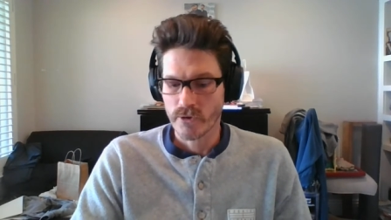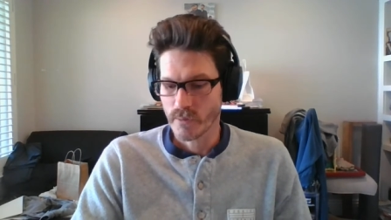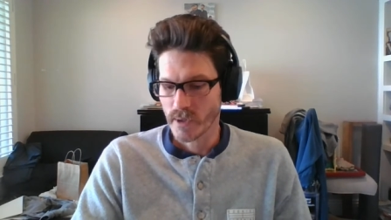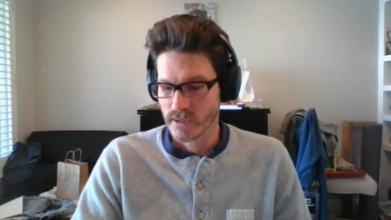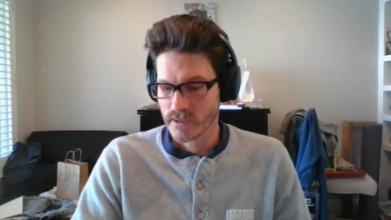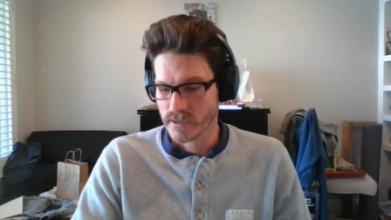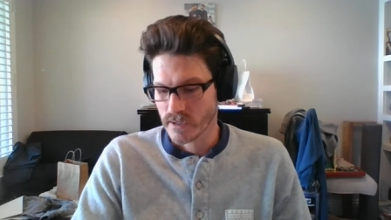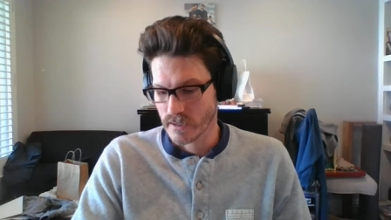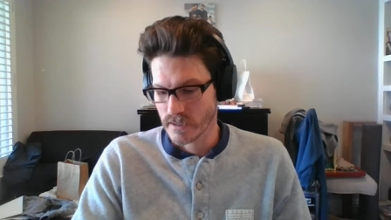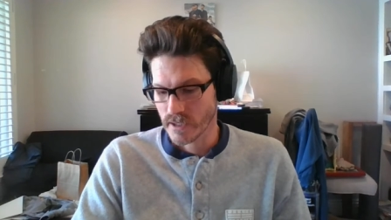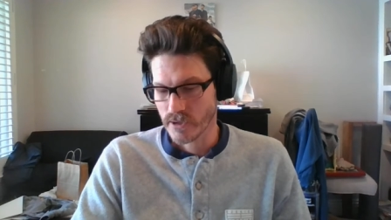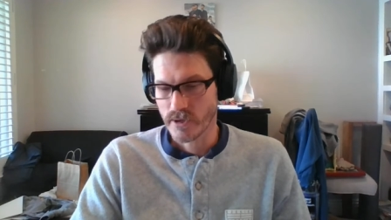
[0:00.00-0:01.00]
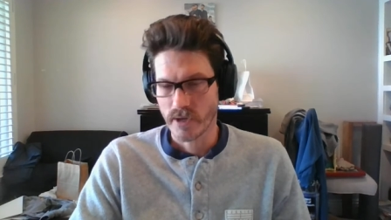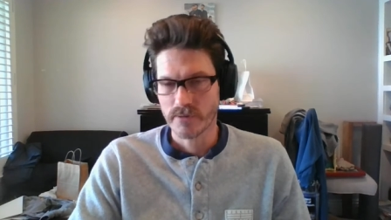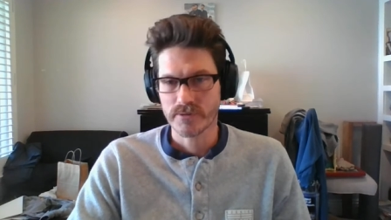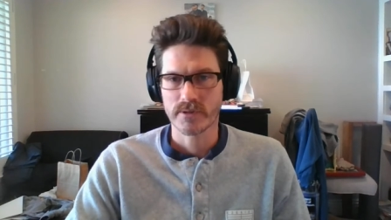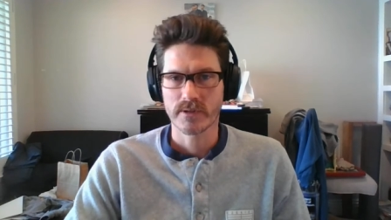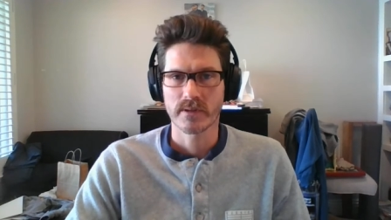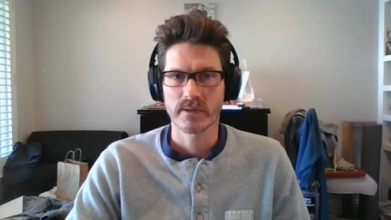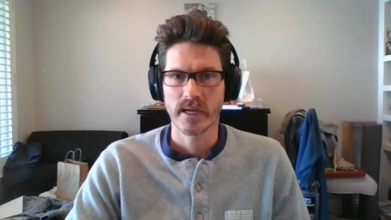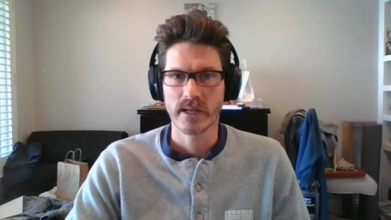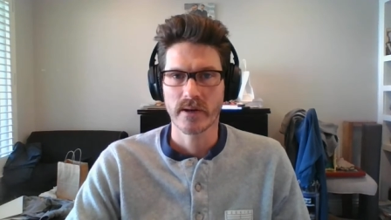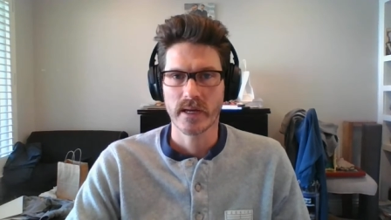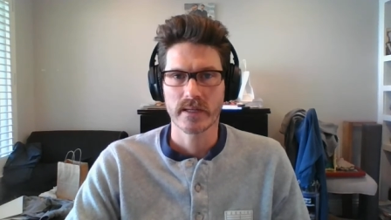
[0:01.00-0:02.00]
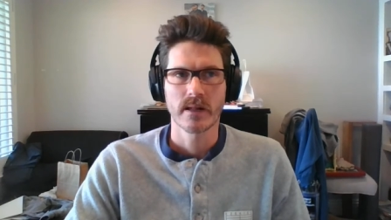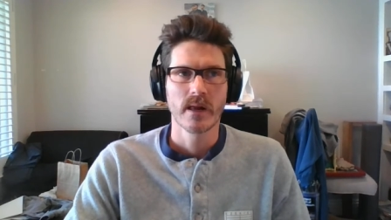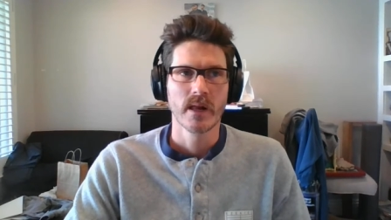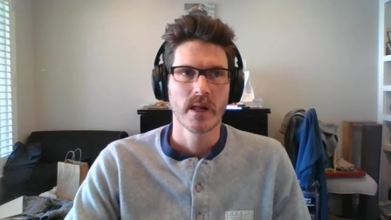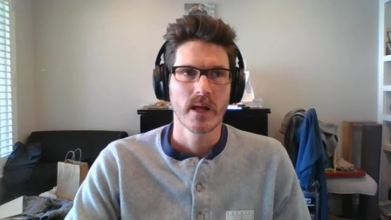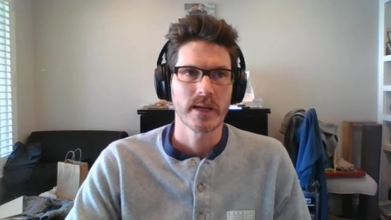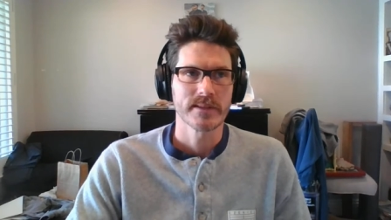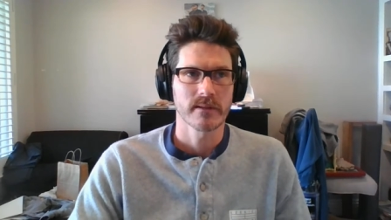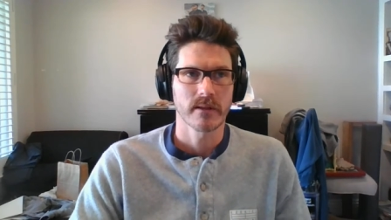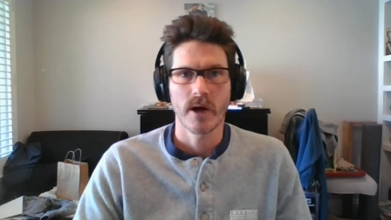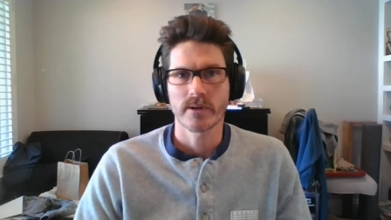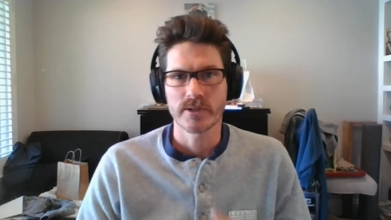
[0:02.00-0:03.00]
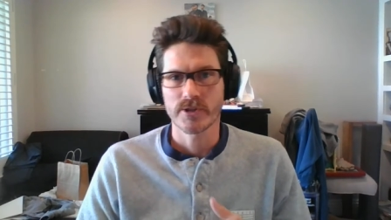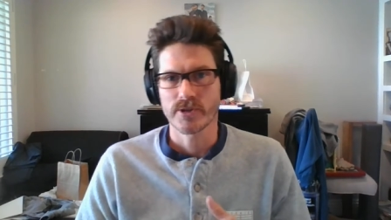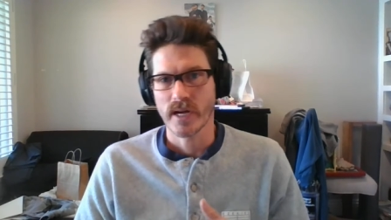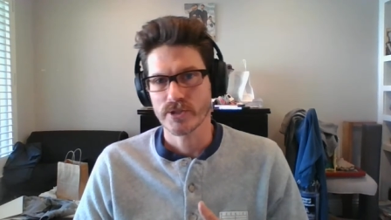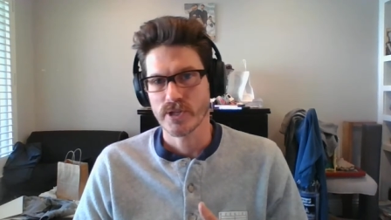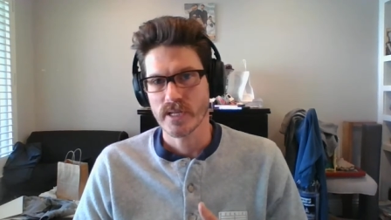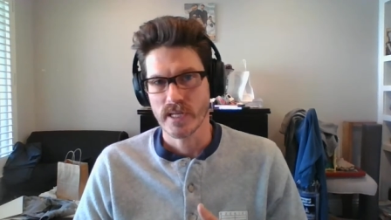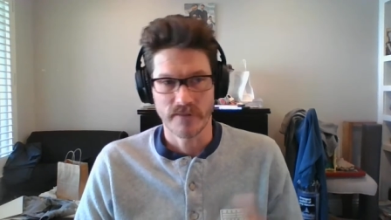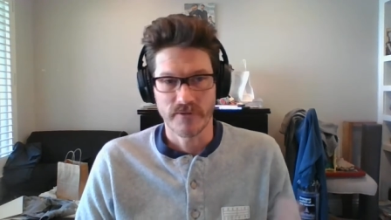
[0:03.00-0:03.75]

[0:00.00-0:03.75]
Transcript: your books, you know, your notes, the internet, as long as you're not cheating.